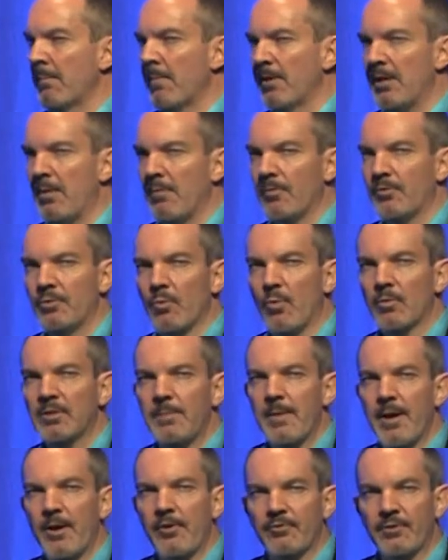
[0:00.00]
but no one's
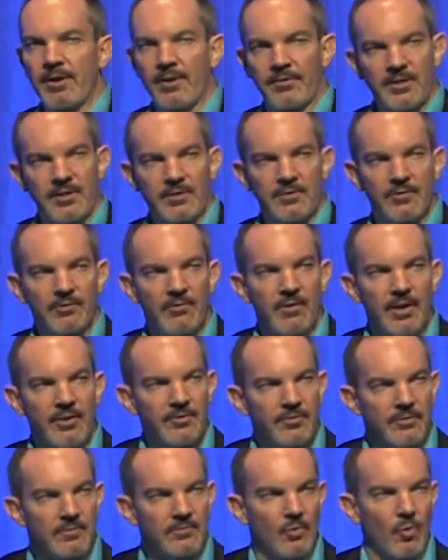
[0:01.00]
talked about trustee
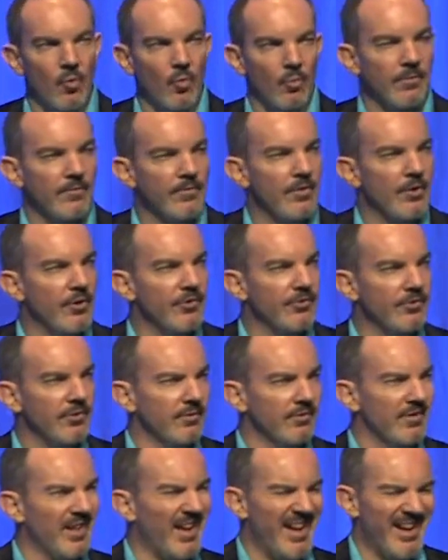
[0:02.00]
discretion or
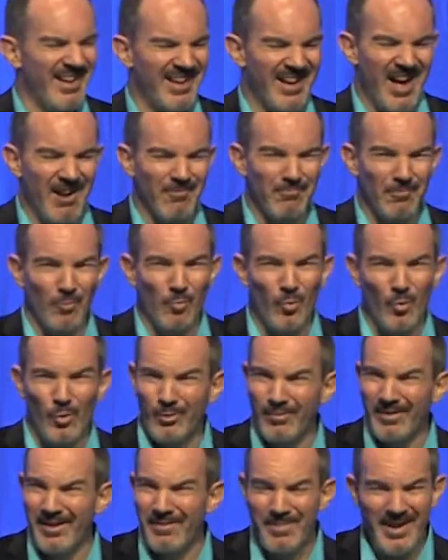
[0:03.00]
reversions, a
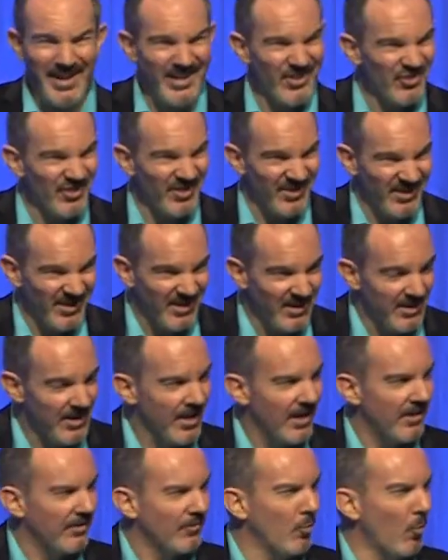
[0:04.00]
rewardary pension,
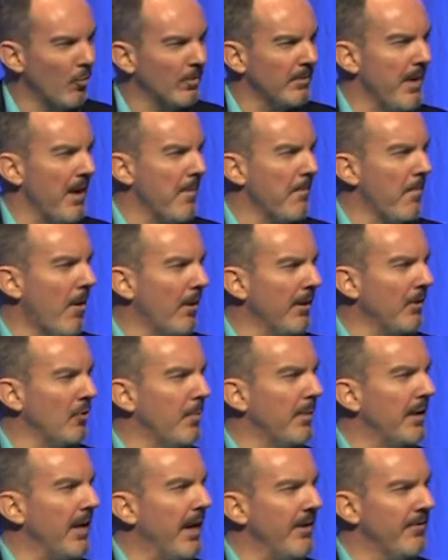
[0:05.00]
talked about binding
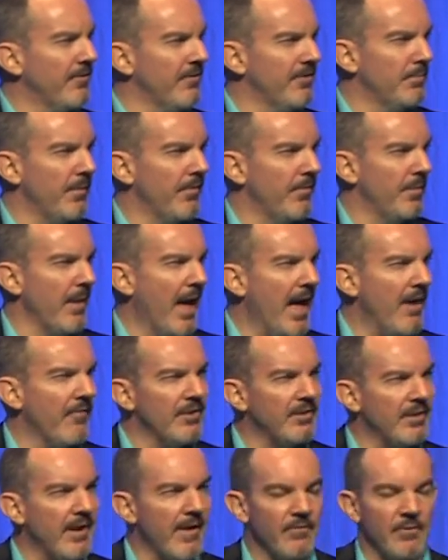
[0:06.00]
nominations with them,
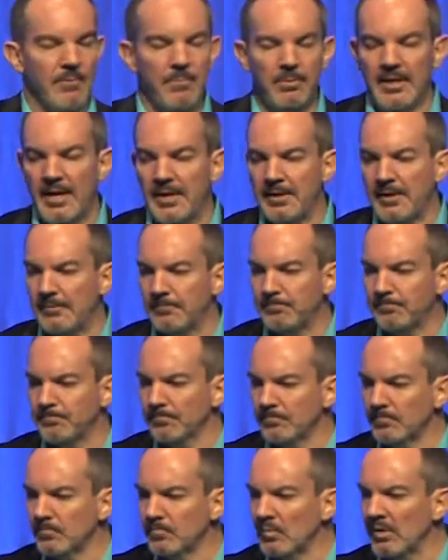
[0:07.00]
haven't done the planning.
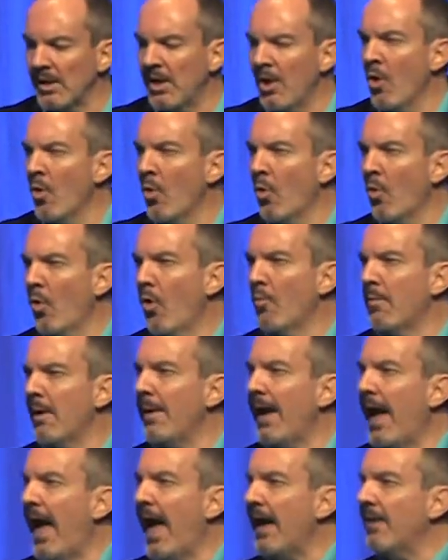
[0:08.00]
Or
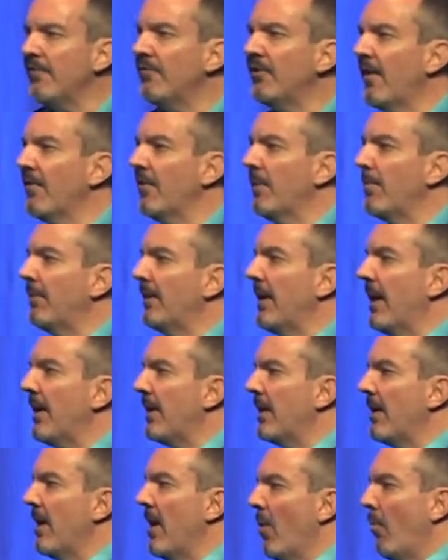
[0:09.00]
where we have done the
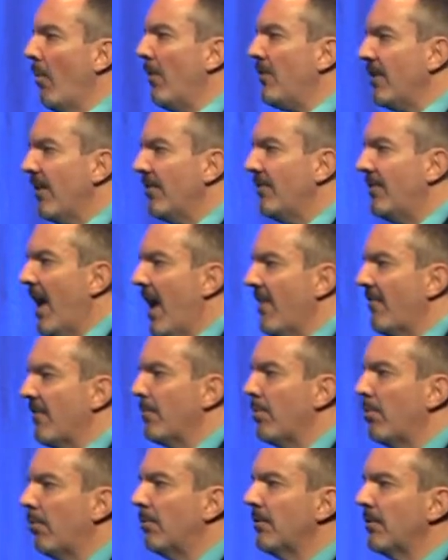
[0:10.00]
planning, we just
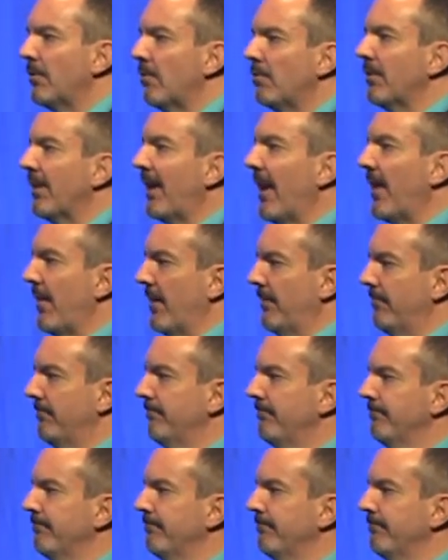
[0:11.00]
haven't pulled it all together.